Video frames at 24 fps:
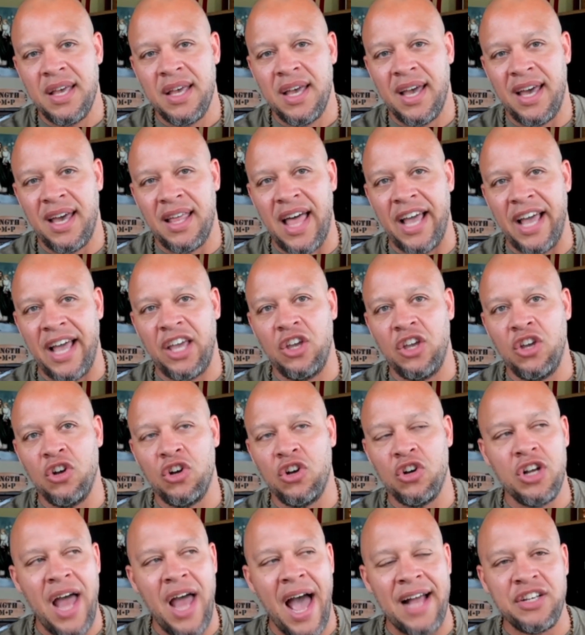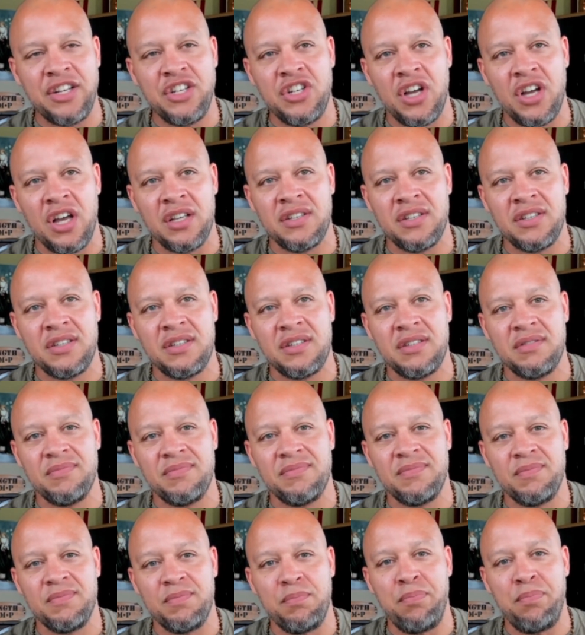and like you're not just
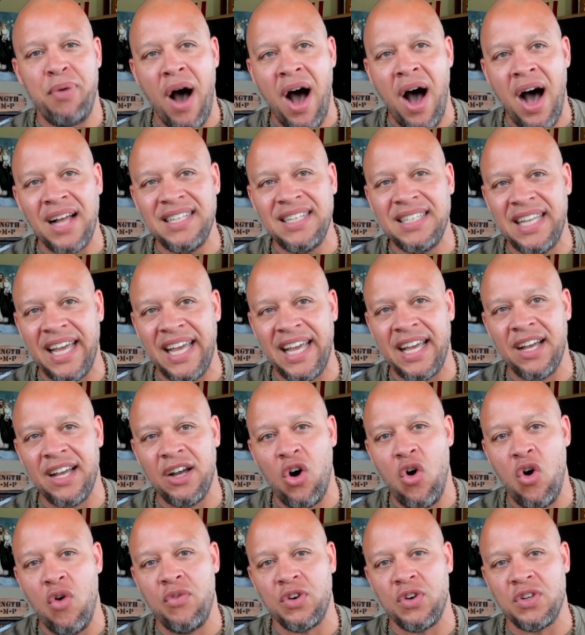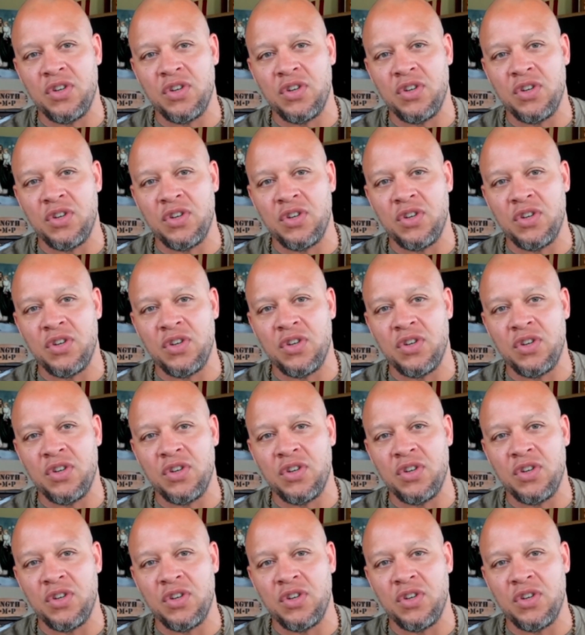bonding over